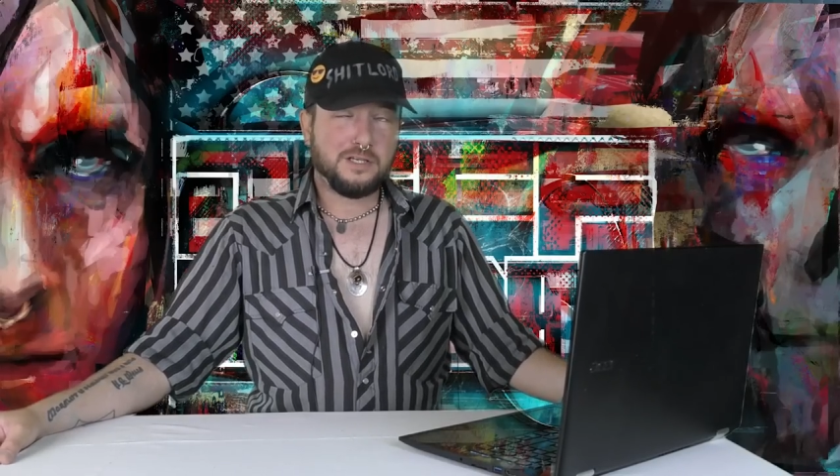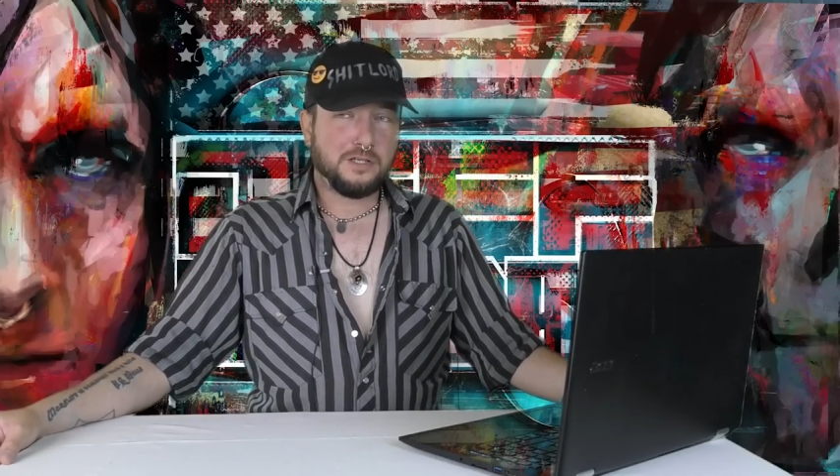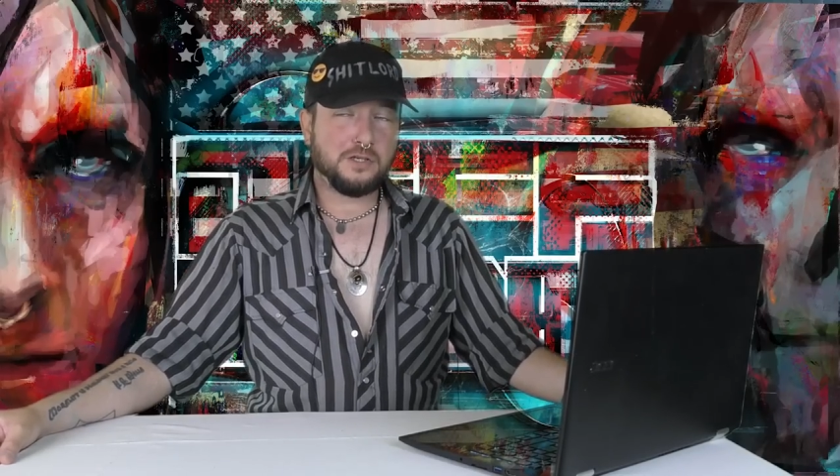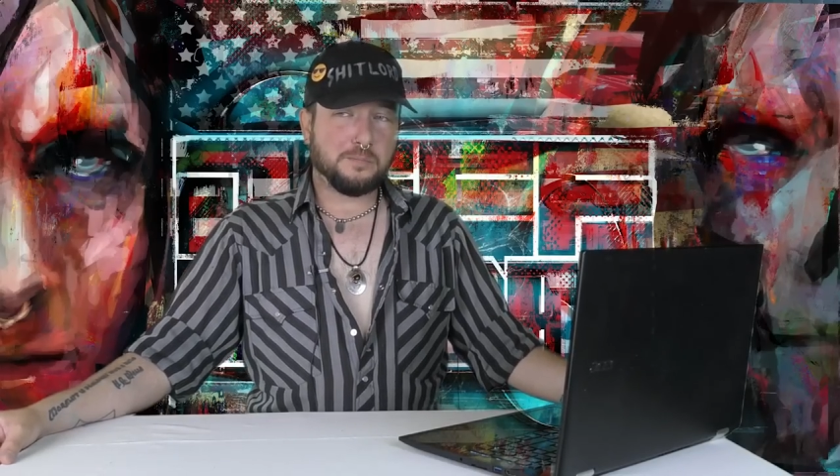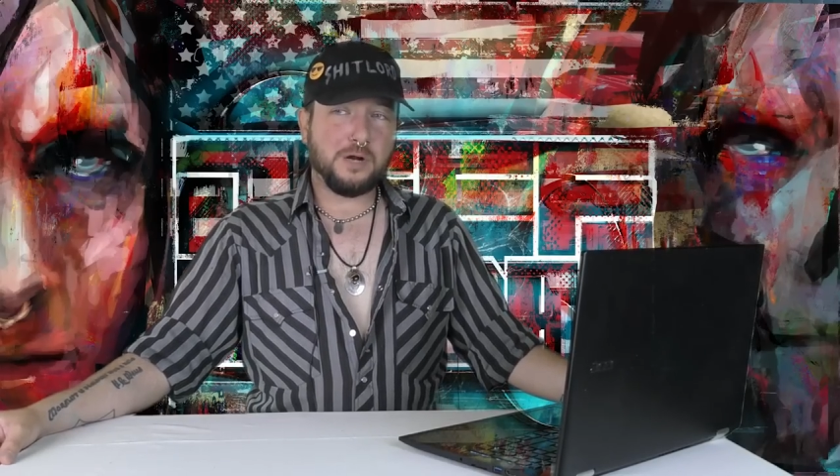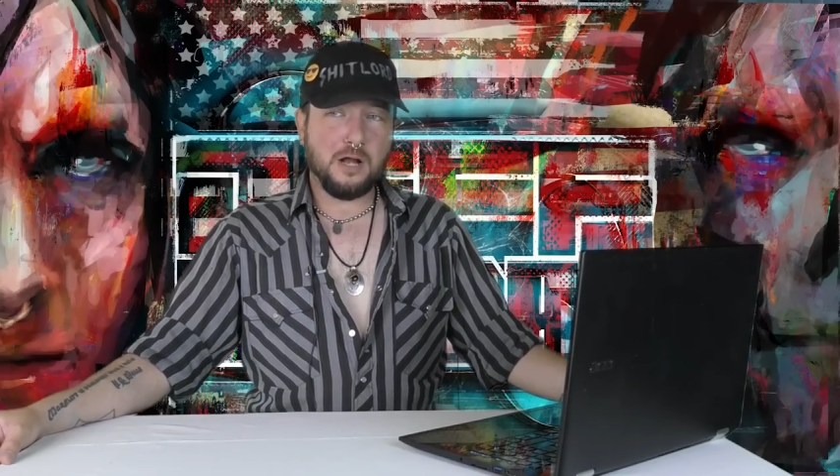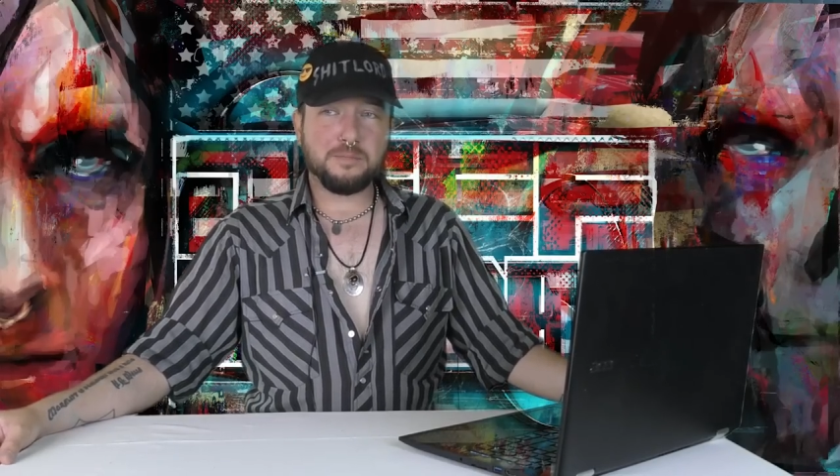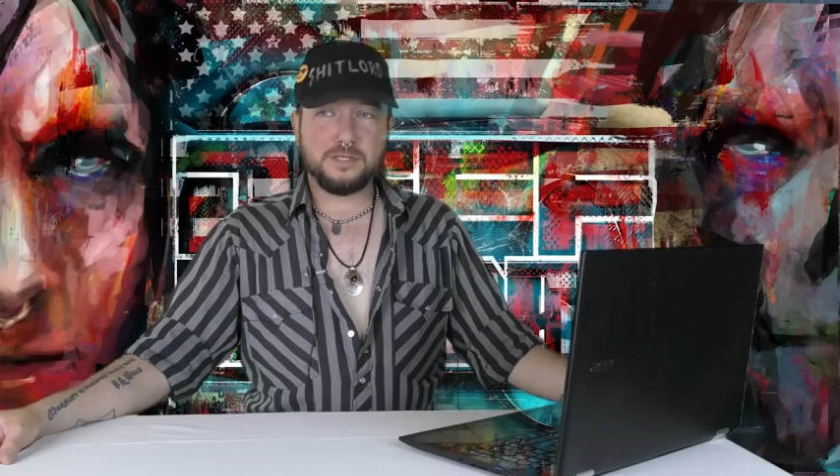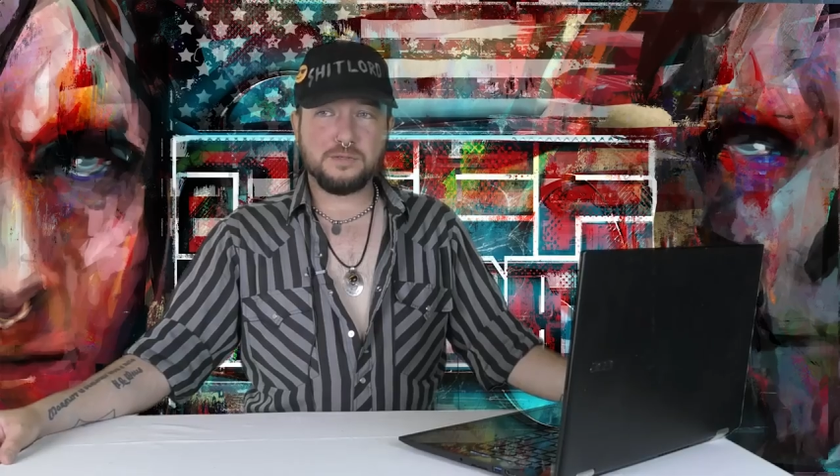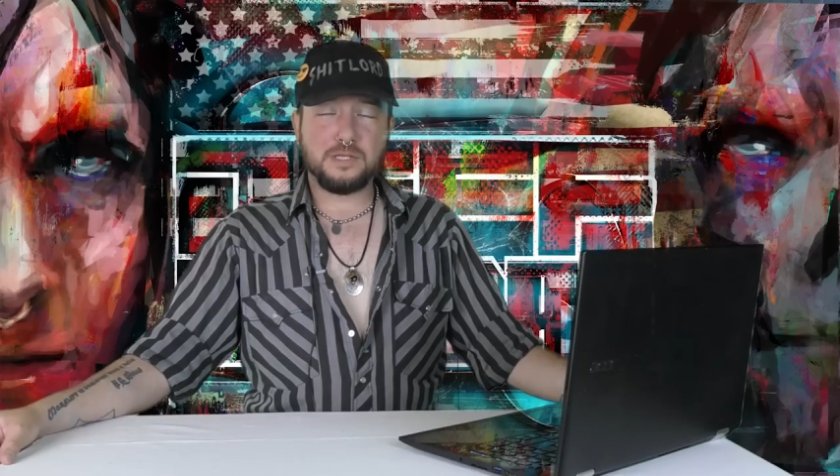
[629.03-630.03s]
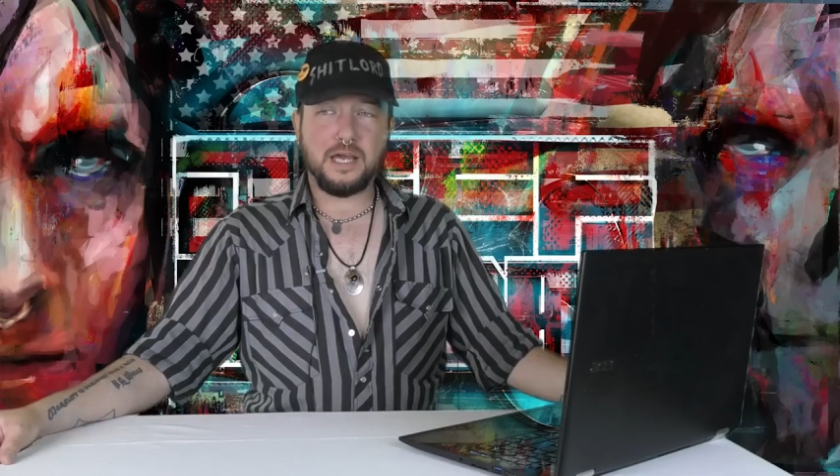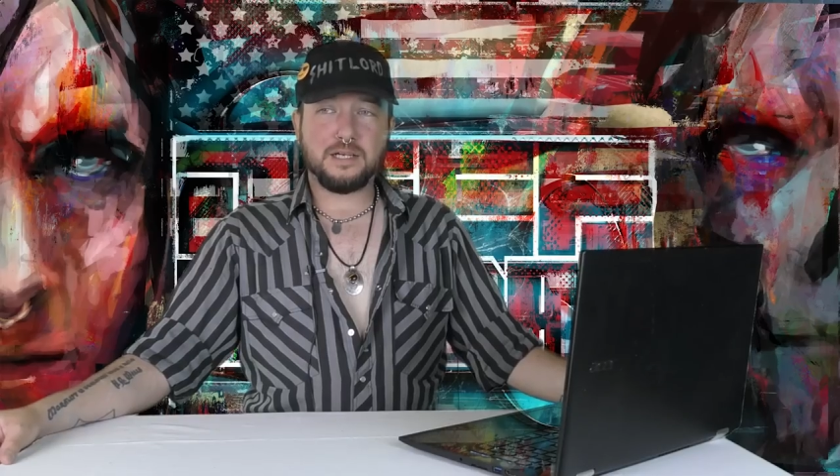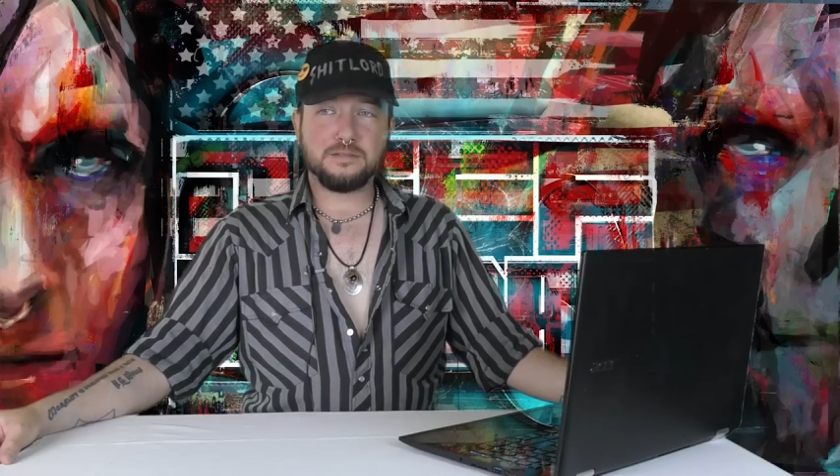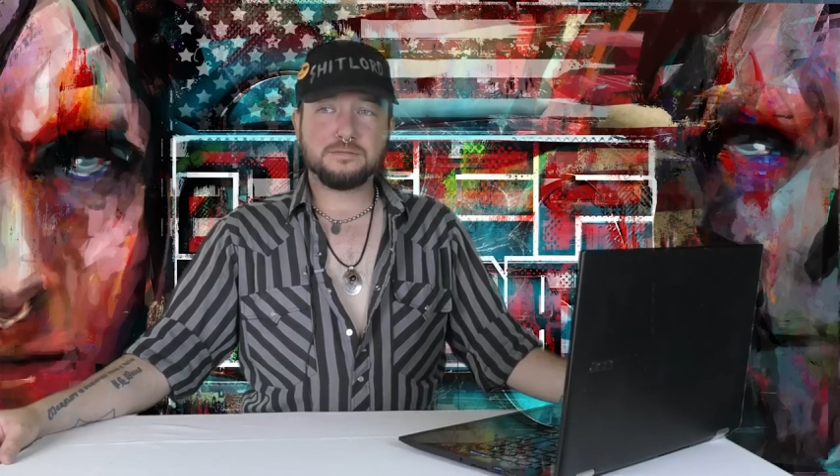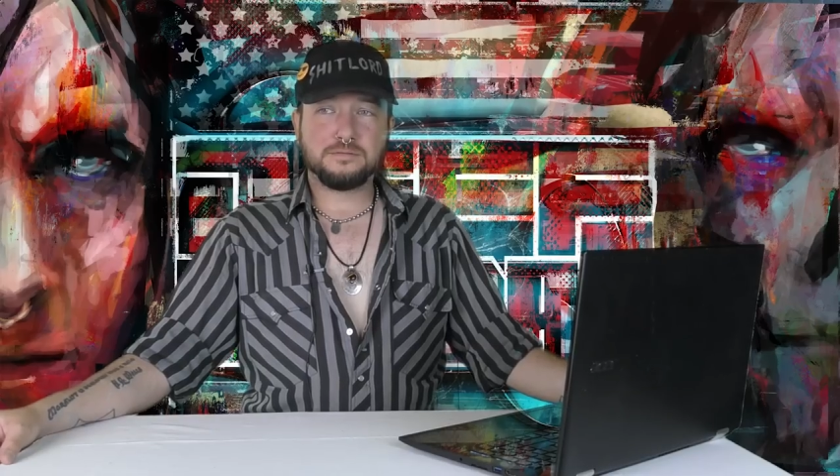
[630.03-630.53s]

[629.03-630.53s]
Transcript: you could probably do that.